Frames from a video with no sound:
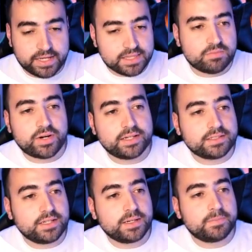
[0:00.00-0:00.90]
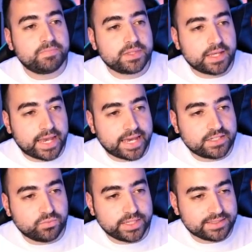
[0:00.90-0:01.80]
in the browser here
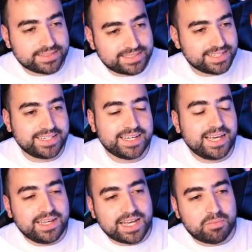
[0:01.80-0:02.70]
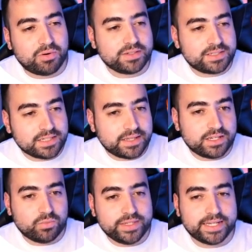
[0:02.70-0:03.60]
and we can see upon
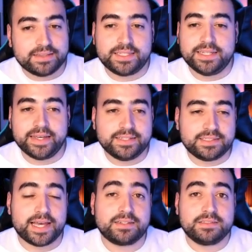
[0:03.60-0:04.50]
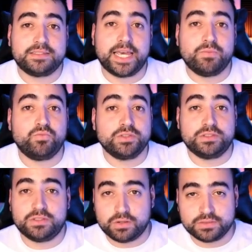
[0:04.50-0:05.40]
clicking we get the exact same
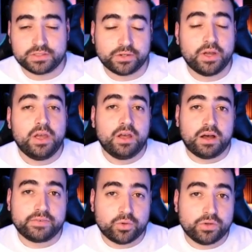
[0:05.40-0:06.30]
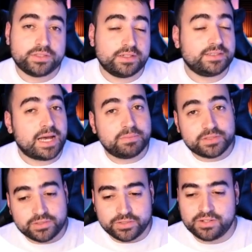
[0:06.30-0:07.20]
result. So of course it is up to you